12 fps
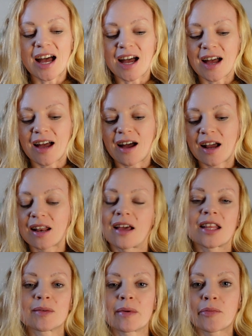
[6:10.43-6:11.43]
I
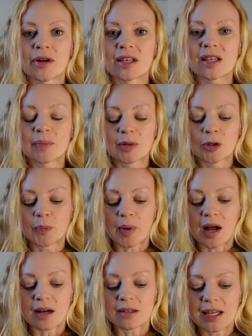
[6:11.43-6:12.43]
like them in principle,
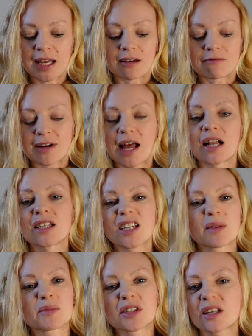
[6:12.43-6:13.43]
but in reality
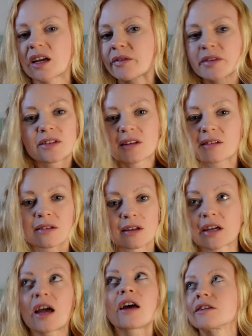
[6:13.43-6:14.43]
I'm just like, this
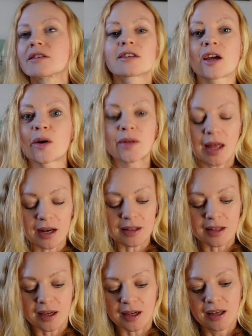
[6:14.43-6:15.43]
doesn't go with
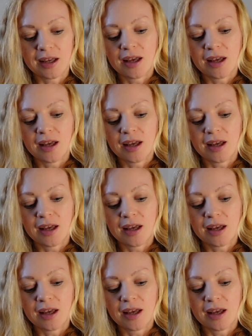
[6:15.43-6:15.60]
anything.